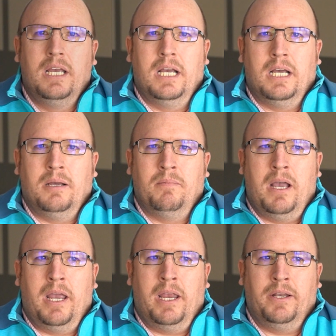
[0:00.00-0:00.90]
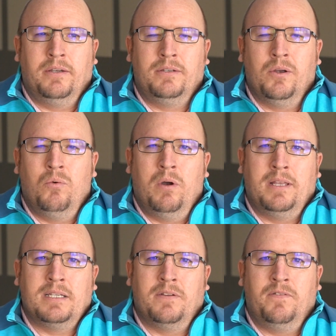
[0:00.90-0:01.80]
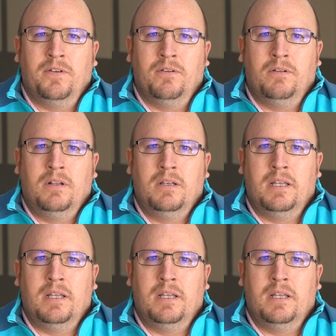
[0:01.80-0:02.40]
I don't want this to feel